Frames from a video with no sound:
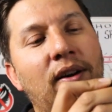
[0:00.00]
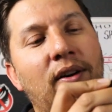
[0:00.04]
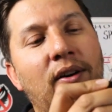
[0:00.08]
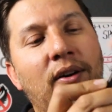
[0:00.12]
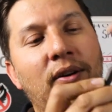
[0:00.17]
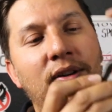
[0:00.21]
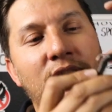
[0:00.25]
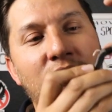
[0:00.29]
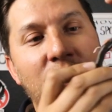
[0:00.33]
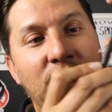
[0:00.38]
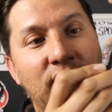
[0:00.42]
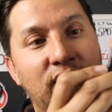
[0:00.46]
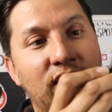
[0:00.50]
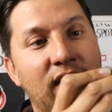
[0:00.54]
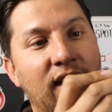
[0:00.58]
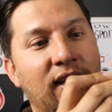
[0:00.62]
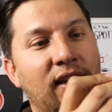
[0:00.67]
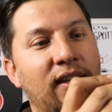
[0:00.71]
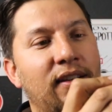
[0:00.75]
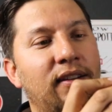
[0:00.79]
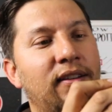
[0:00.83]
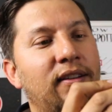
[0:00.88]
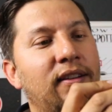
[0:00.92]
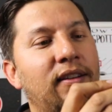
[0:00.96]
or just
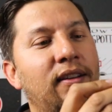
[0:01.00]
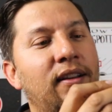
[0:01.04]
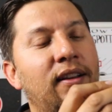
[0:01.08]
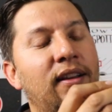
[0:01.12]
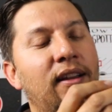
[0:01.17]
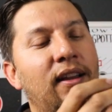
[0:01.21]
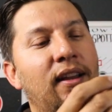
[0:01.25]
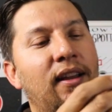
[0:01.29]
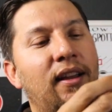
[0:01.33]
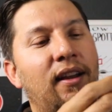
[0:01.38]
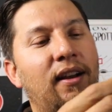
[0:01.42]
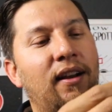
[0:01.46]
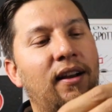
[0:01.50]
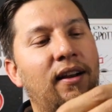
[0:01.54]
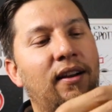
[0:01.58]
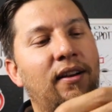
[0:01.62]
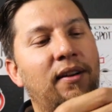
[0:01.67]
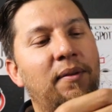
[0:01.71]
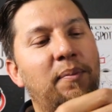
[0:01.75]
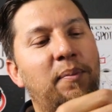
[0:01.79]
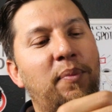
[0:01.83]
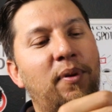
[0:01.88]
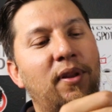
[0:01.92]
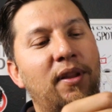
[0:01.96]
check it,
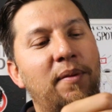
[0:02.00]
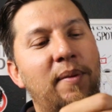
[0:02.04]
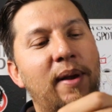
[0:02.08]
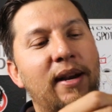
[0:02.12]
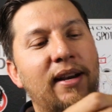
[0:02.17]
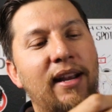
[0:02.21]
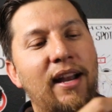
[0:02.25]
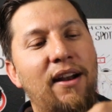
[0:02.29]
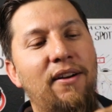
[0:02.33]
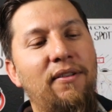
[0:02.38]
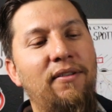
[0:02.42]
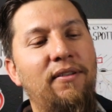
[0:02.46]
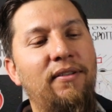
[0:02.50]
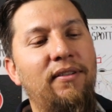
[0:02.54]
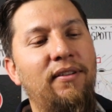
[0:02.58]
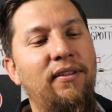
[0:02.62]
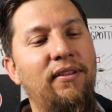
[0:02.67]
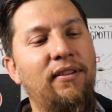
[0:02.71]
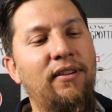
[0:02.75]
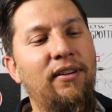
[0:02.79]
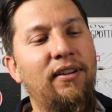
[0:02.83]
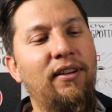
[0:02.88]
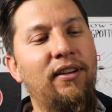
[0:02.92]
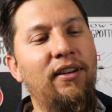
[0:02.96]
uh, pull it back out
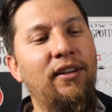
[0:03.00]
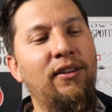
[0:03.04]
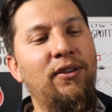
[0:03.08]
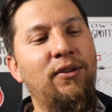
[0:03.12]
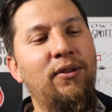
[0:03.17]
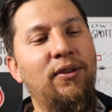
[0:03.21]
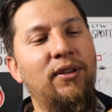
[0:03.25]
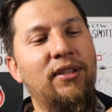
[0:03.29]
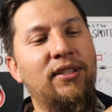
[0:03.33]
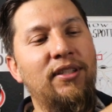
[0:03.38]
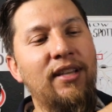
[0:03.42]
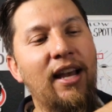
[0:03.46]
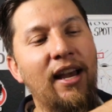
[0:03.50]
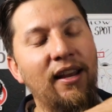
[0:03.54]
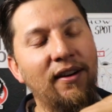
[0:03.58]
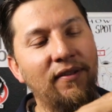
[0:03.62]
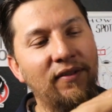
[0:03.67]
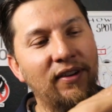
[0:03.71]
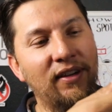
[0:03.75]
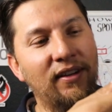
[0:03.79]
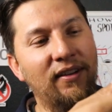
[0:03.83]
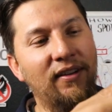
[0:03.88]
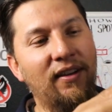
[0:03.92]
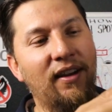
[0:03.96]
and do the side
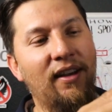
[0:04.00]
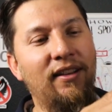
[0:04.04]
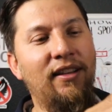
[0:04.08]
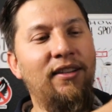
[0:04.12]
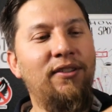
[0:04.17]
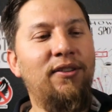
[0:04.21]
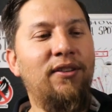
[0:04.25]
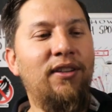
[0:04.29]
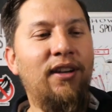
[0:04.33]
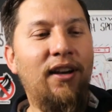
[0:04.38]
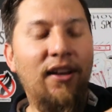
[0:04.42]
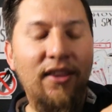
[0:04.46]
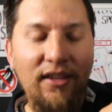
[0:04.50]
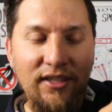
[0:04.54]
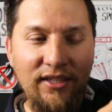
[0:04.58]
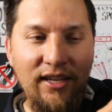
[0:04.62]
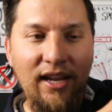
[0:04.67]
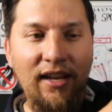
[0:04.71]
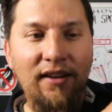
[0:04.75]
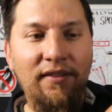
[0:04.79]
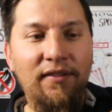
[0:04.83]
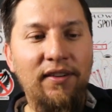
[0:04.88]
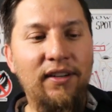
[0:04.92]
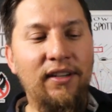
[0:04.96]
of it and then do the other
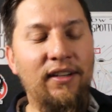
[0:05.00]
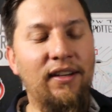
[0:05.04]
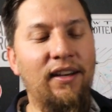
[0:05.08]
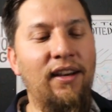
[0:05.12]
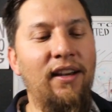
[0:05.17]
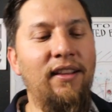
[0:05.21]
side of it.